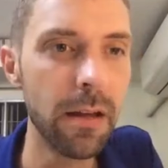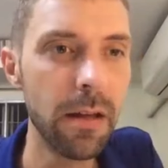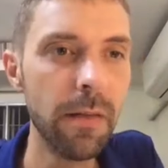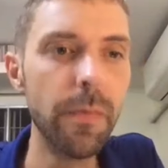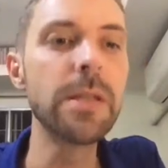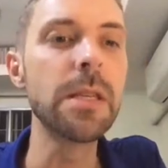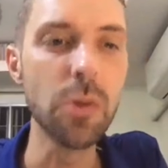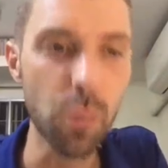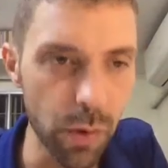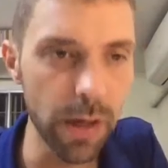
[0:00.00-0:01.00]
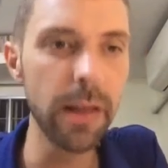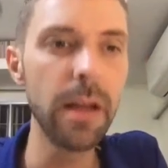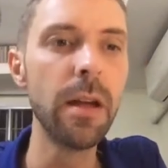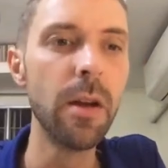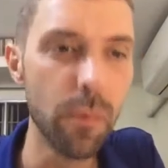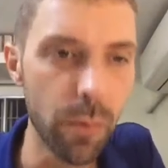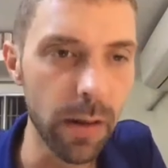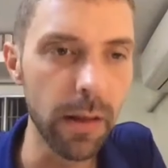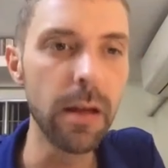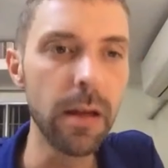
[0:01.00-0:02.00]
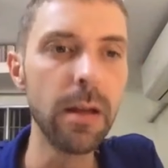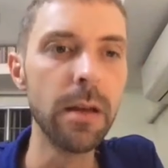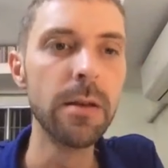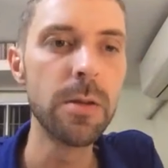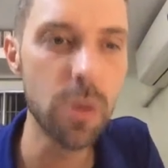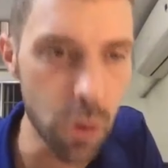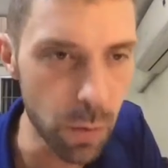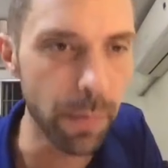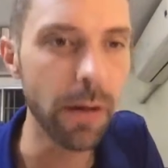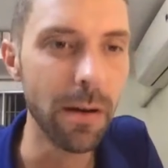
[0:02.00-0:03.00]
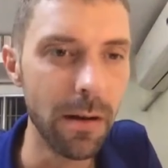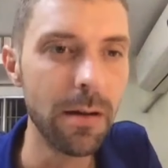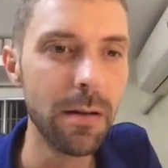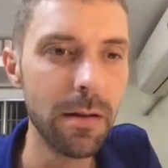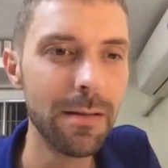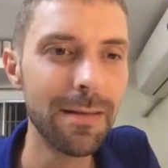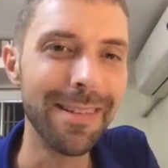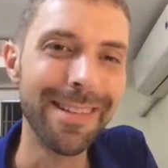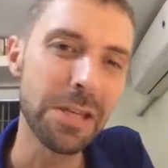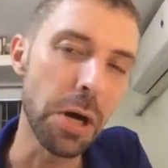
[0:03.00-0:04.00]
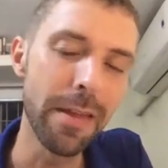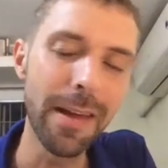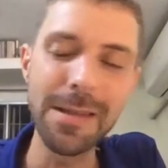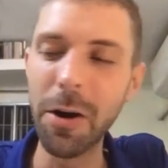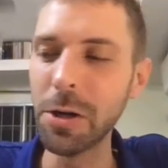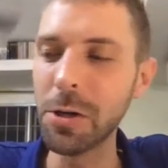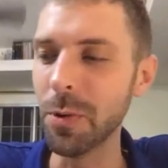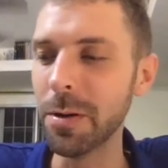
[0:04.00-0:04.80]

This is really, really stupid. Sorry, that's a harsh word.